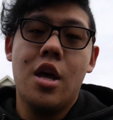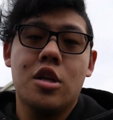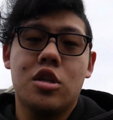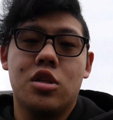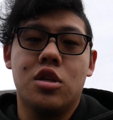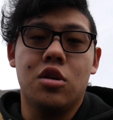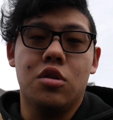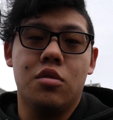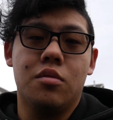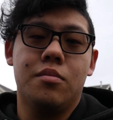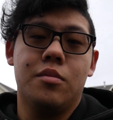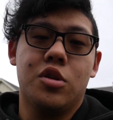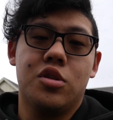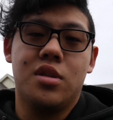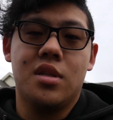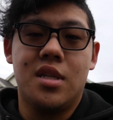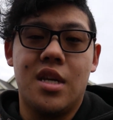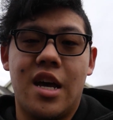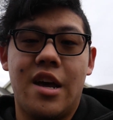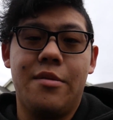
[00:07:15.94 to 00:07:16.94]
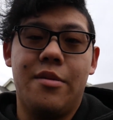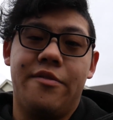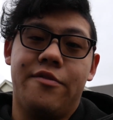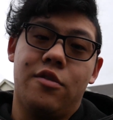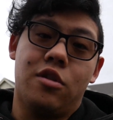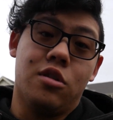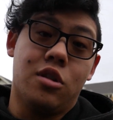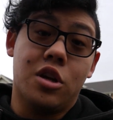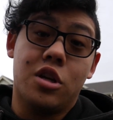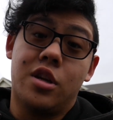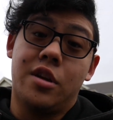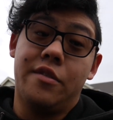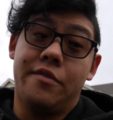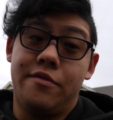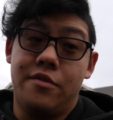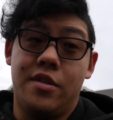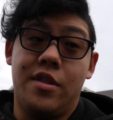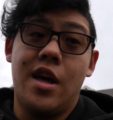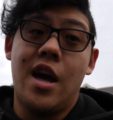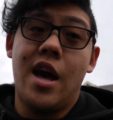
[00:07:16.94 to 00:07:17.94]
So most of the time, if you're looking
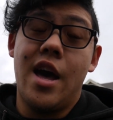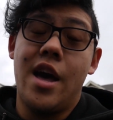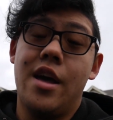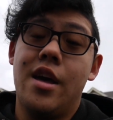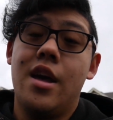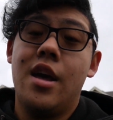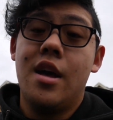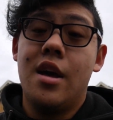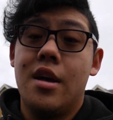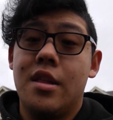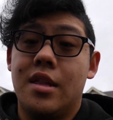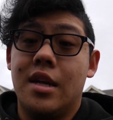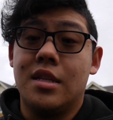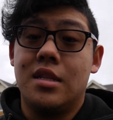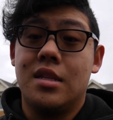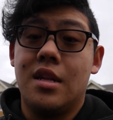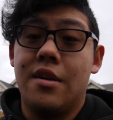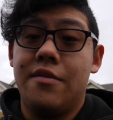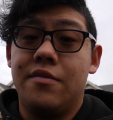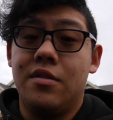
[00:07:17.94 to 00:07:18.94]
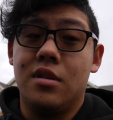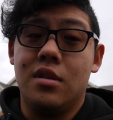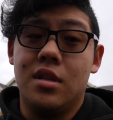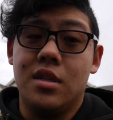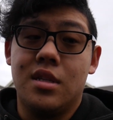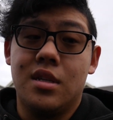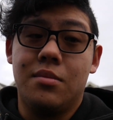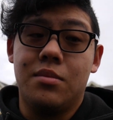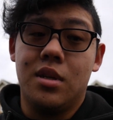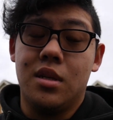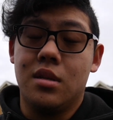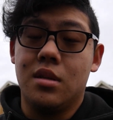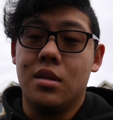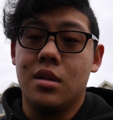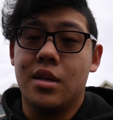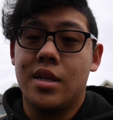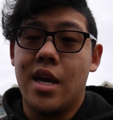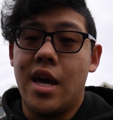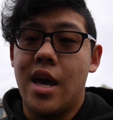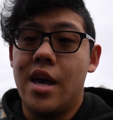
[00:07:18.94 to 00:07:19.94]
for that, that's definitely something to
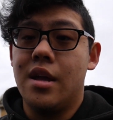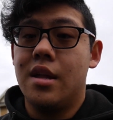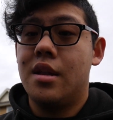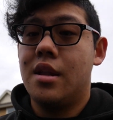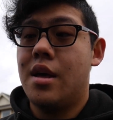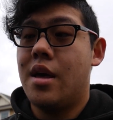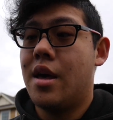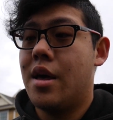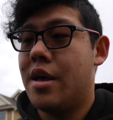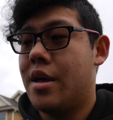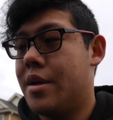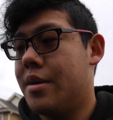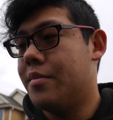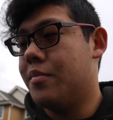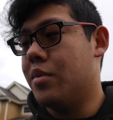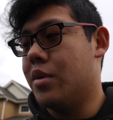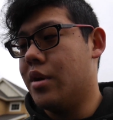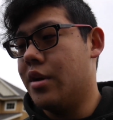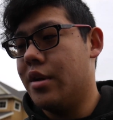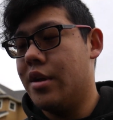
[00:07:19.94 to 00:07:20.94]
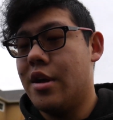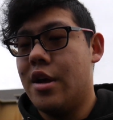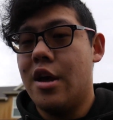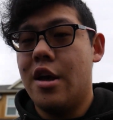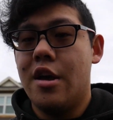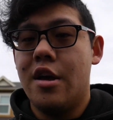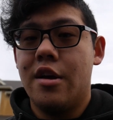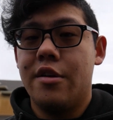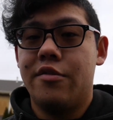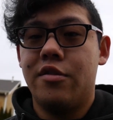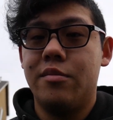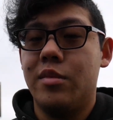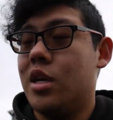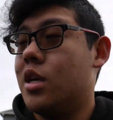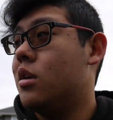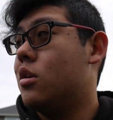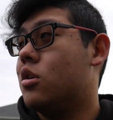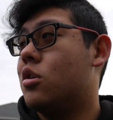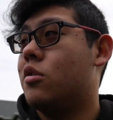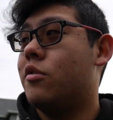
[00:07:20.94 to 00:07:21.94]
look at. But for
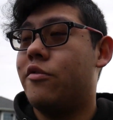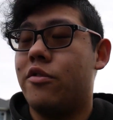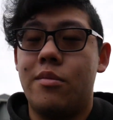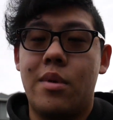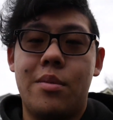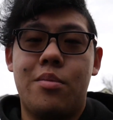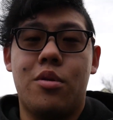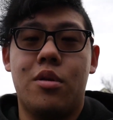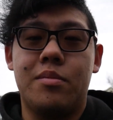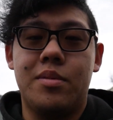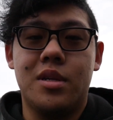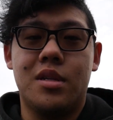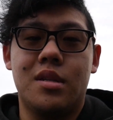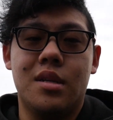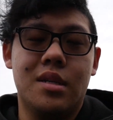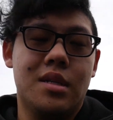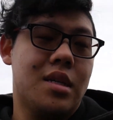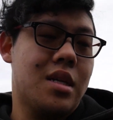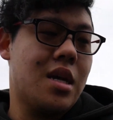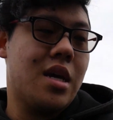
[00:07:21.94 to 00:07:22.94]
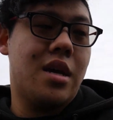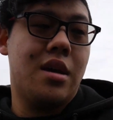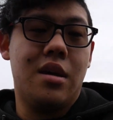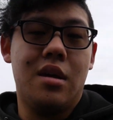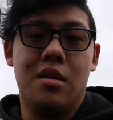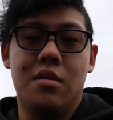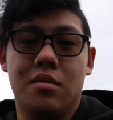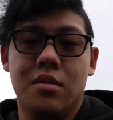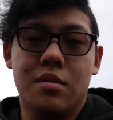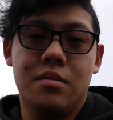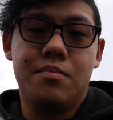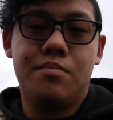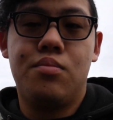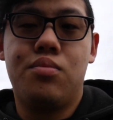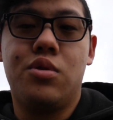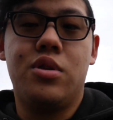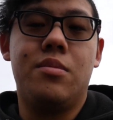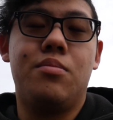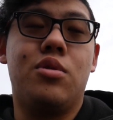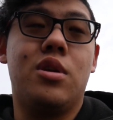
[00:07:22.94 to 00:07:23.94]
me, for my purposes, it was
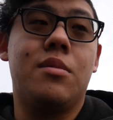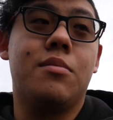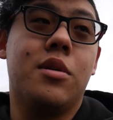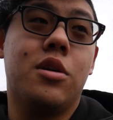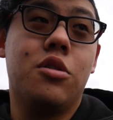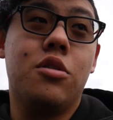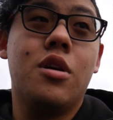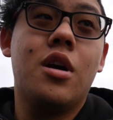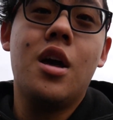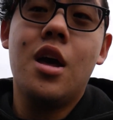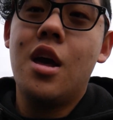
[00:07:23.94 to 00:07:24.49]
pretty primo.